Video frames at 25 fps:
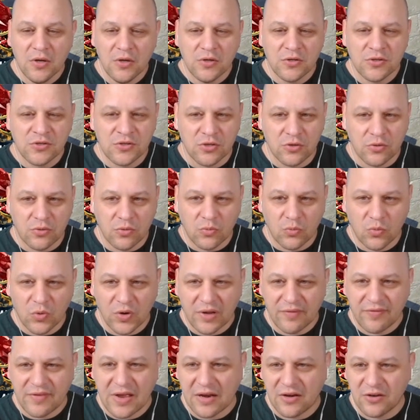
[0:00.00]
So what
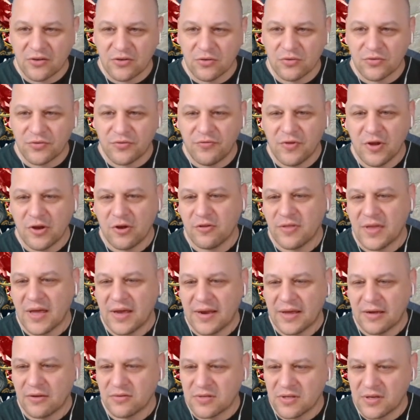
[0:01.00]
I've got to do is figure that
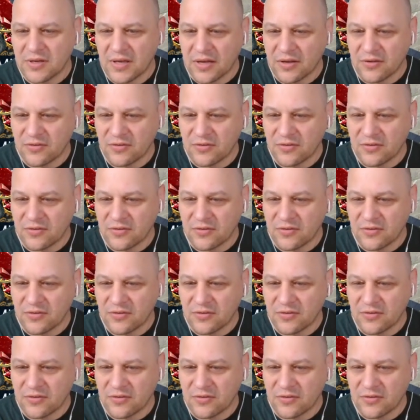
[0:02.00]
out today.